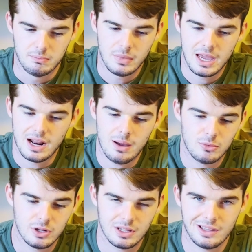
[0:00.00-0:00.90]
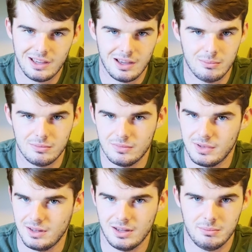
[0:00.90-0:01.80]
Man, I'm really, I'm,
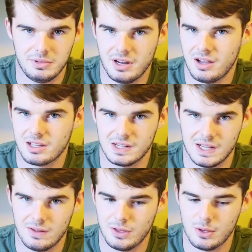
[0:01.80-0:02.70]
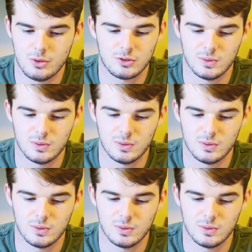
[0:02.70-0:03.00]
I'm knocking out those